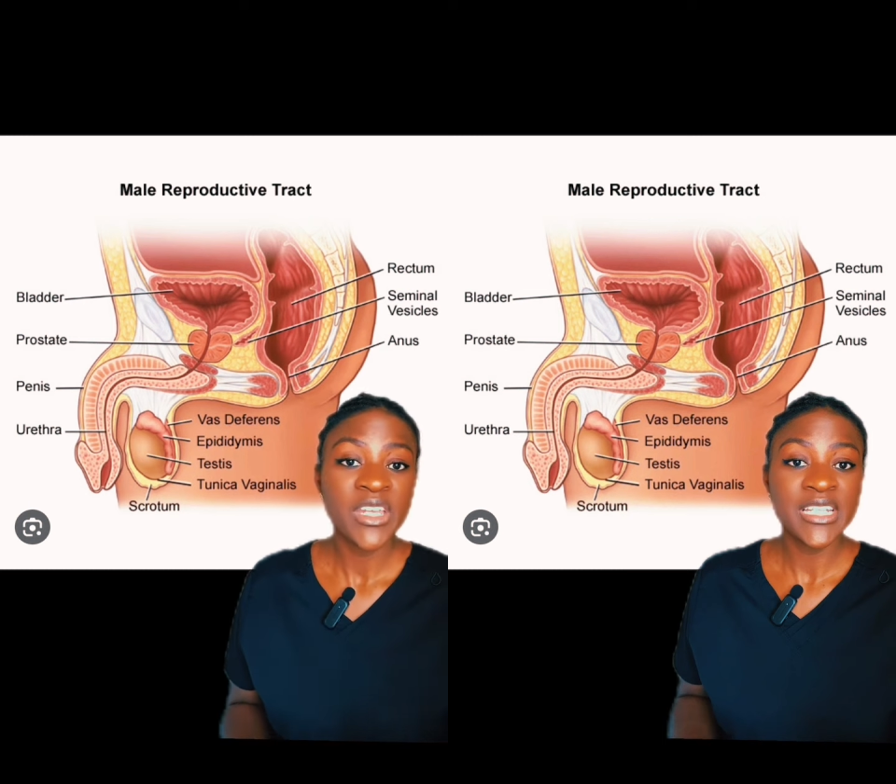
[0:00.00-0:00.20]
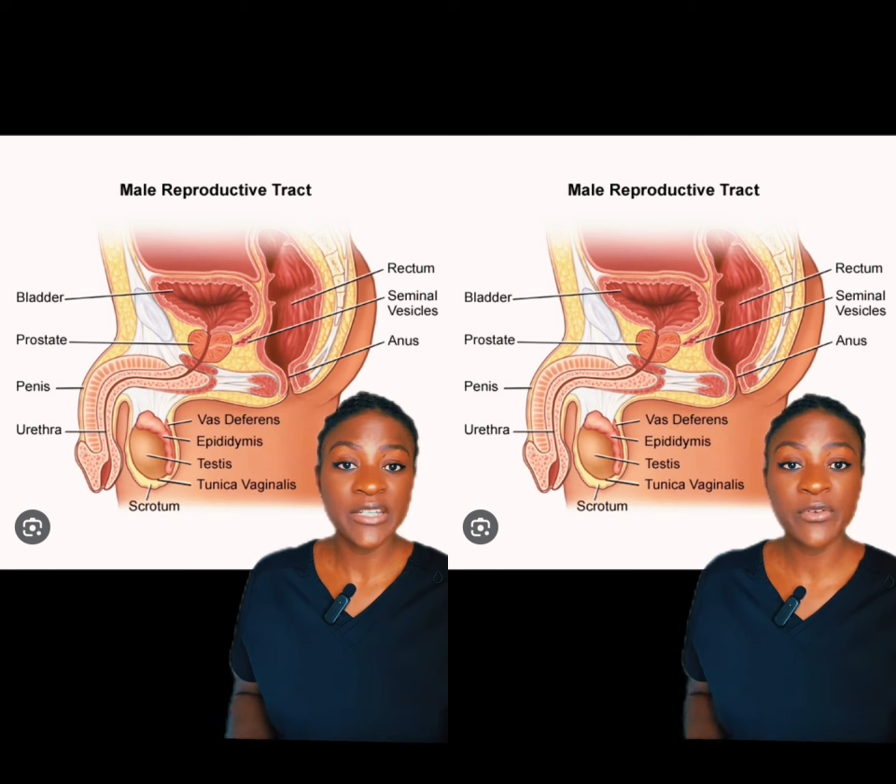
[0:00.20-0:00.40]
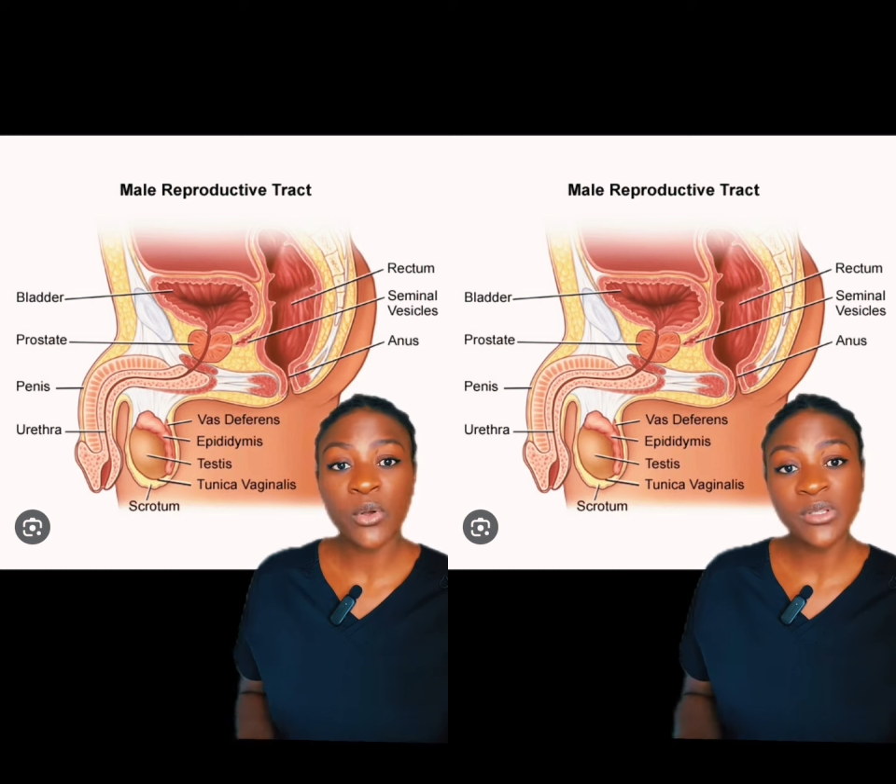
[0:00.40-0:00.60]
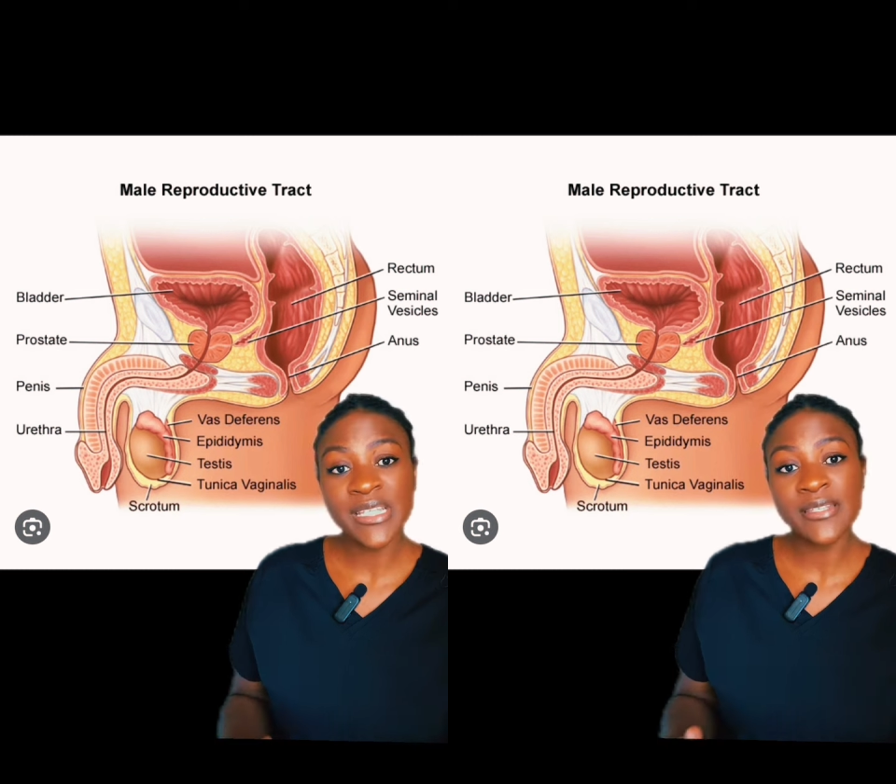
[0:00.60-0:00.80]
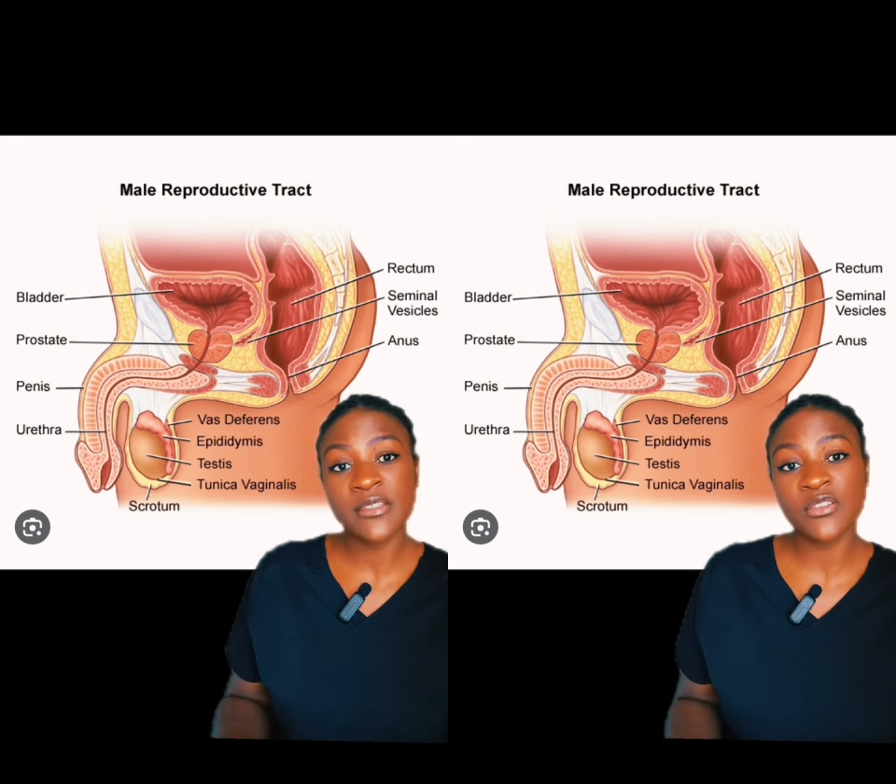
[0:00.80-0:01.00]

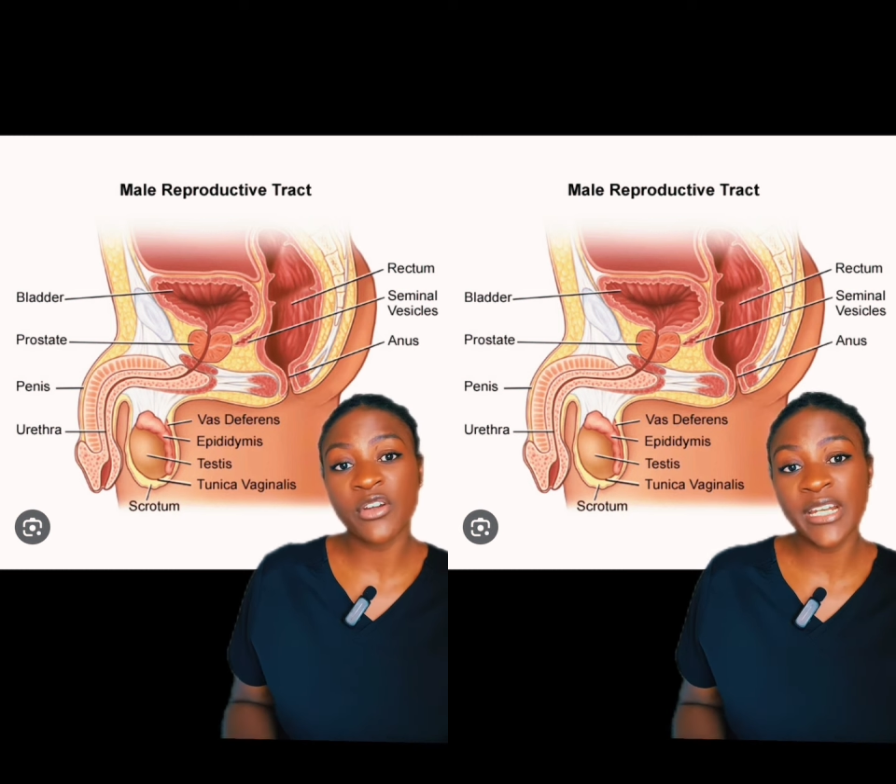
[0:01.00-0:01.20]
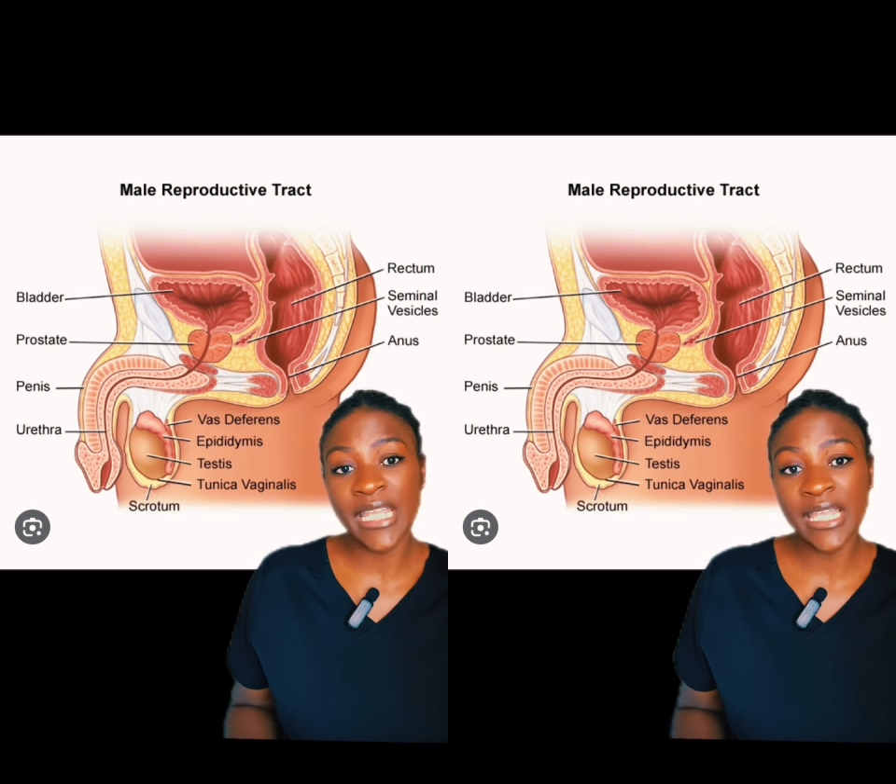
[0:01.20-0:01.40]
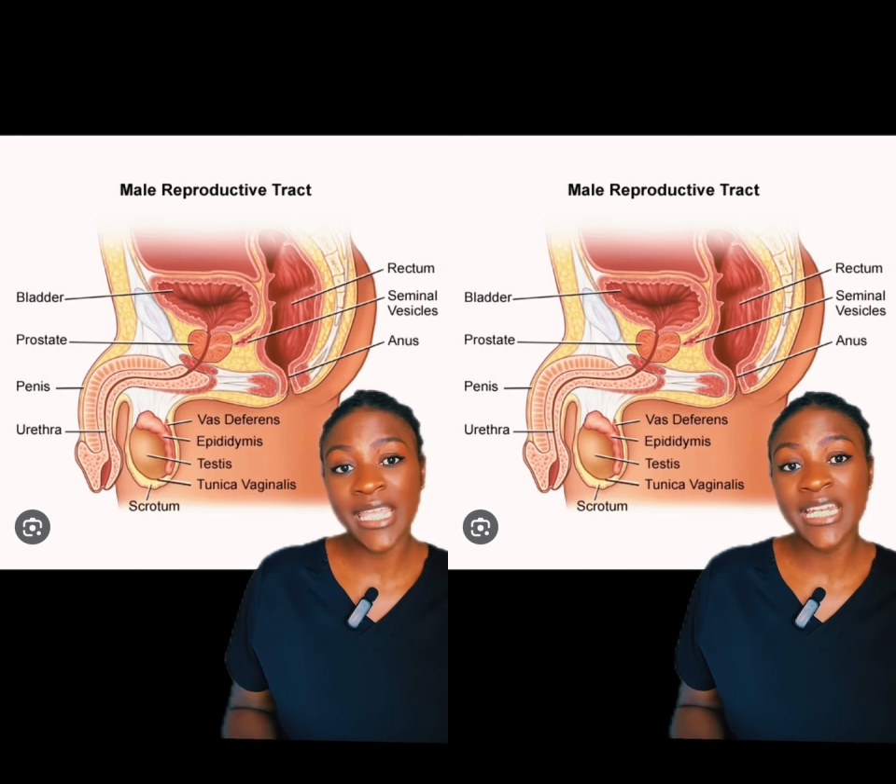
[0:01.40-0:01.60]
difficulty starting,